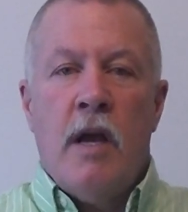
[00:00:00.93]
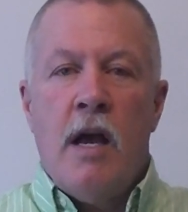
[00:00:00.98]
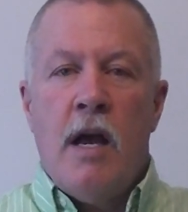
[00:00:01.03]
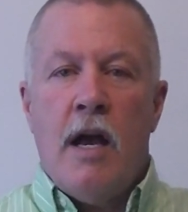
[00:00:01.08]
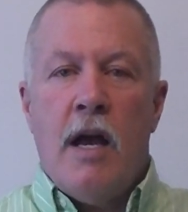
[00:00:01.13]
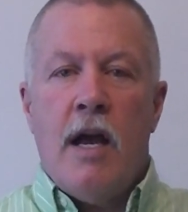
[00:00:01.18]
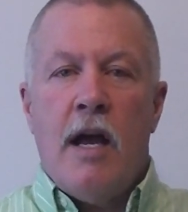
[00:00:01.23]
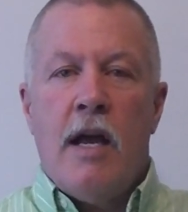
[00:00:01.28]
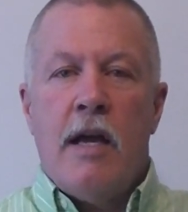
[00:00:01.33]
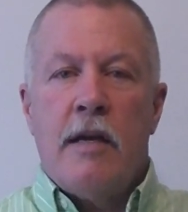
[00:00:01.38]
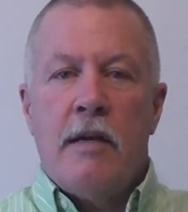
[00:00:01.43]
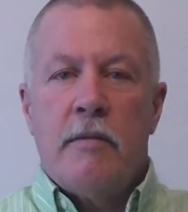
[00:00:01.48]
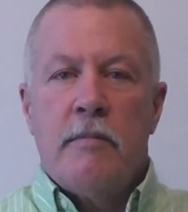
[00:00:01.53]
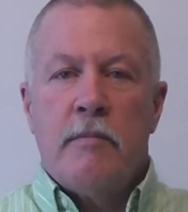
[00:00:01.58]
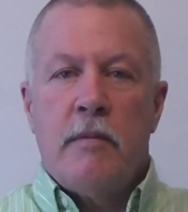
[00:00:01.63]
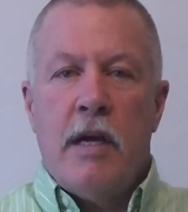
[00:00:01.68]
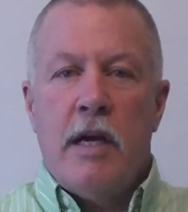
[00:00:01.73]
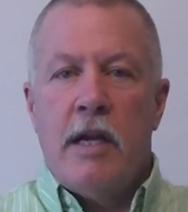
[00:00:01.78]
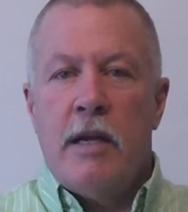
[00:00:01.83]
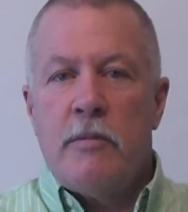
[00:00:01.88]
Hi,
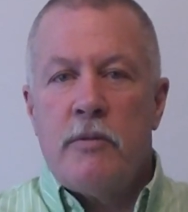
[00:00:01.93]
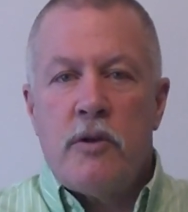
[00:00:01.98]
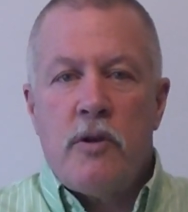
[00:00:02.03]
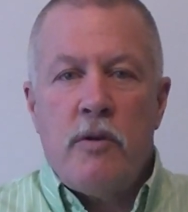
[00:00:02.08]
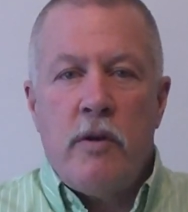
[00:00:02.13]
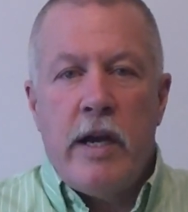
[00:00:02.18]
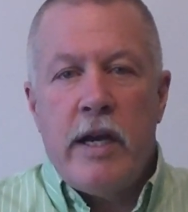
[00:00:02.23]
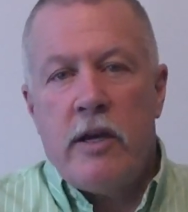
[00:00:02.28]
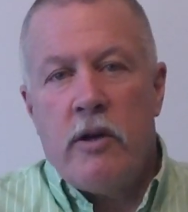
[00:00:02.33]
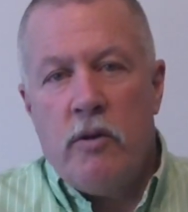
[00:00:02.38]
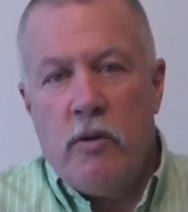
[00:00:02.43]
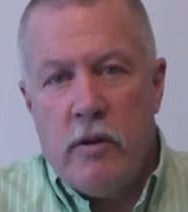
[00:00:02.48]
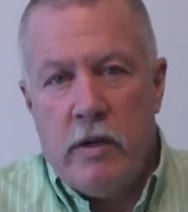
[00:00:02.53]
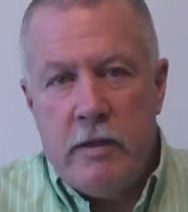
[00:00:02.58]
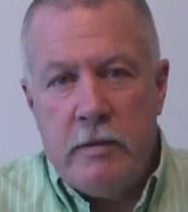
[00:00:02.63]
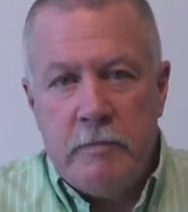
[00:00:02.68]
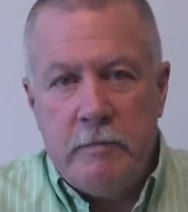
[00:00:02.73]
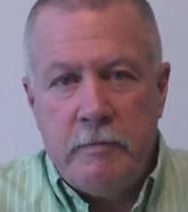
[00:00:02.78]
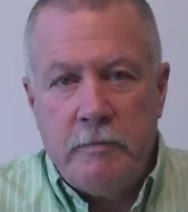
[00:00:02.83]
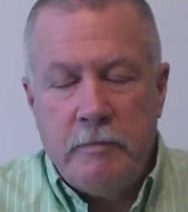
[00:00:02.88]
my name's Craig Gordon.
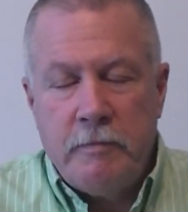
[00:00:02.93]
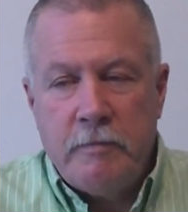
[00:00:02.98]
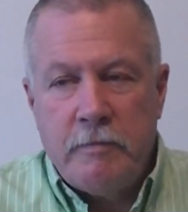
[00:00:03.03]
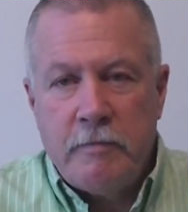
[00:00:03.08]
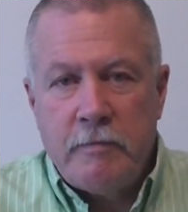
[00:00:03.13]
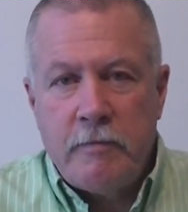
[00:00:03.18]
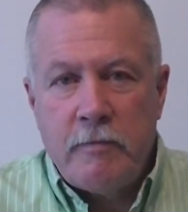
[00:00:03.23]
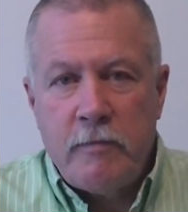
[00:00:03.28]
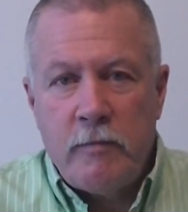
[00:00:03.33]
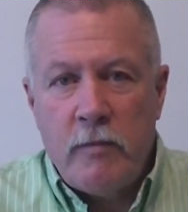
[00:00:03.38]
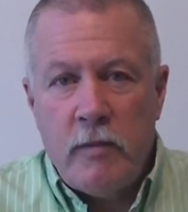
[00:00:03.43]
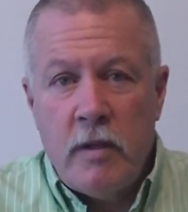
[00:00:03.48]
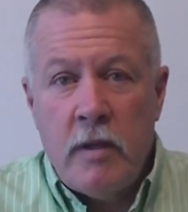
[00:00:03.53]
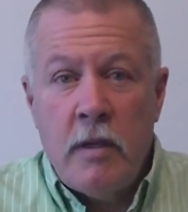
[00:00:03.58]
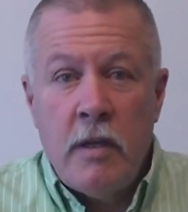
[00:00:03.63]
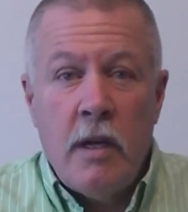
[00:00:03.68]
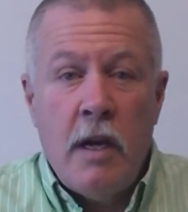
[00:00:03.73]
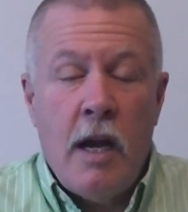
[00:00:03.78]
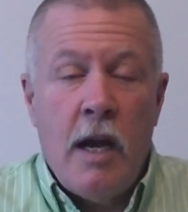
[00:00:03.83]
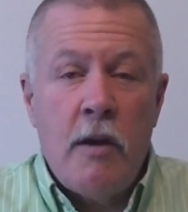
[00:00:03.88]

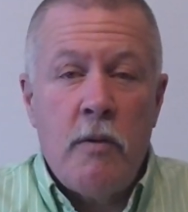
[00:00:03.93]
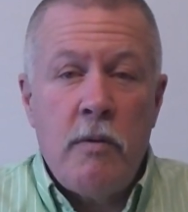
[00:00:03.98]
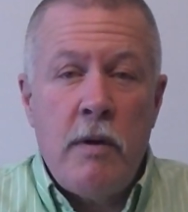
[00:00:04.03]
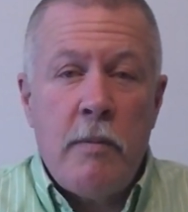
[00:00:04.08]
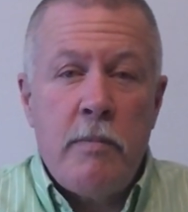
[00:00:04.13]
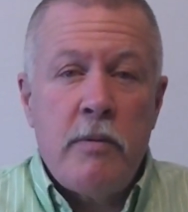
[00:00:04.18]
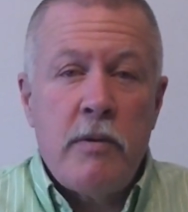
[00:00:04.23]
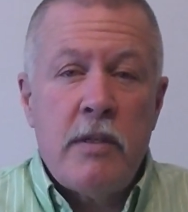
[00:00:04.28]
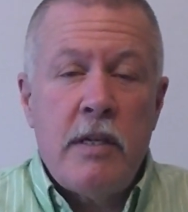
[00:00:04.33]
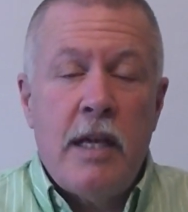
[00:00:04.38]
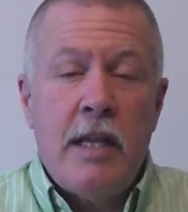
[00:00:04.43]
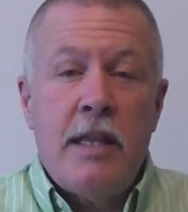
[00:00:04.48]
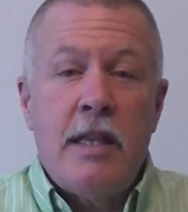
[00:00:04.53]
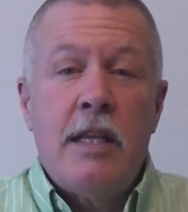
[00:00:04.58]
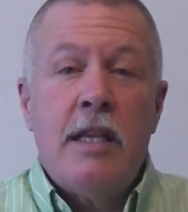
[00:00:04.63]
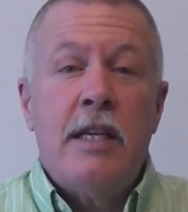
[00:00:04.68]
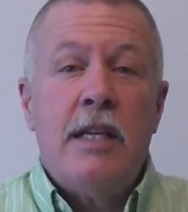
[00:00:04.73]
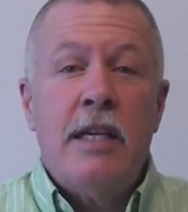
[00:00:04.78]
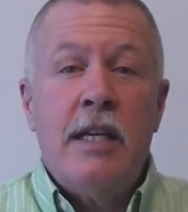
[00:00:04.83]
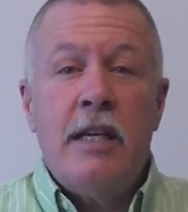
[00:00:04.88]
I represent the
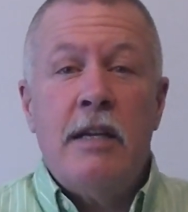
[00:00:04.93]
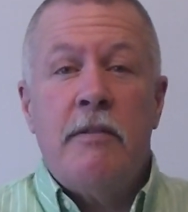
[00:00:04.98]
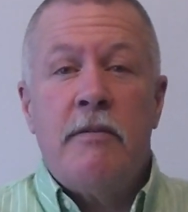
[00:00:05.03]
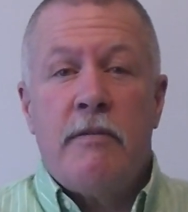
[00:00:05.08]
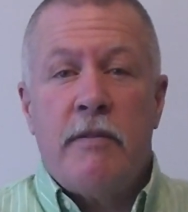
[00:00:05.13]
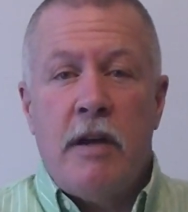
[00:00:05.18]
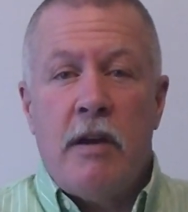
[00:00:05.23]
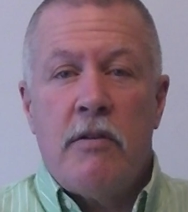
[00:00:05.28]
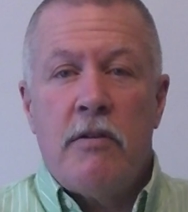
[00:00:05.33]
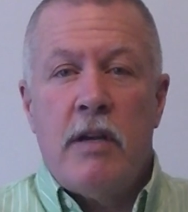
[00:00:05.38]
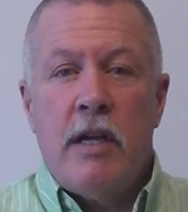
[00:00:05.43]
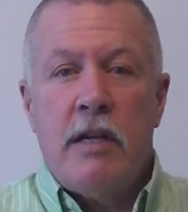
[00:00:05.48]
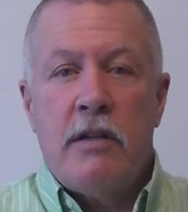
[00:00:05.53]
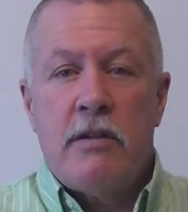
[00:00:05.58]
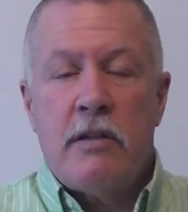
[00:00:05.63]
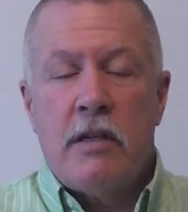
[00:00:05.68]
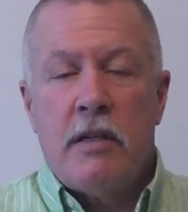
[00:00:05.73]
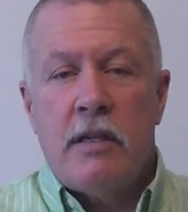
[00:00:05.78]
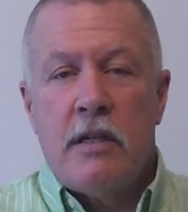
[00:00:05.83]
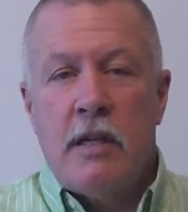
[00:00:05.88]
N.E.A.D Foundation.